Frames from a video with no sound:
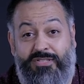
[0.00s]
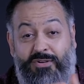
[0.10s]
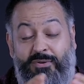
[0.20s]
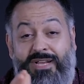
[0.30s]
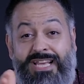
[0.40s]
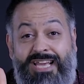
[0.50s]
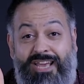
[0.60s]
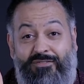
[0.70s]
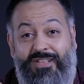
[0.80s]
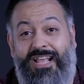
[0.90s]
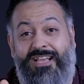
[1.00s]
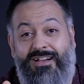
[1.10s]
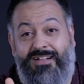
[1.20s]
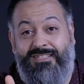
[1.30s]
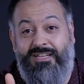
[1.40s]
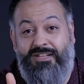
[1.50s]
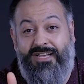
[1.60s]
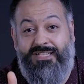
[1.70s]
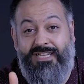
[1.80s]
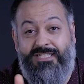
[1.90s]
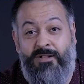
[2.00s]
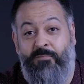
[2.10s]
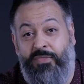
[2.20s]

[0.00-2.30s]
So if you like content like this,